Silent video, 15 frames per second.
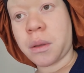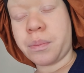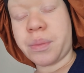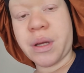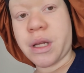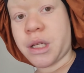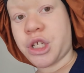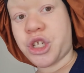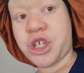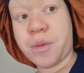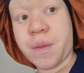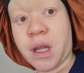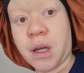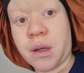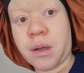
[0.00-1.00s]

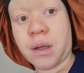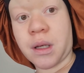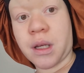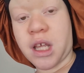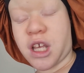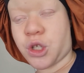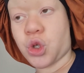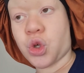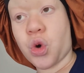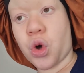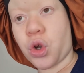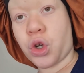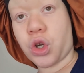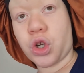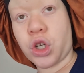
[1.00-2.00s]
gymming, it's
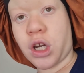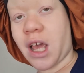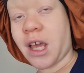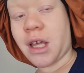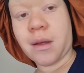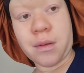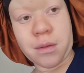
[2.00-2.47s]
gone like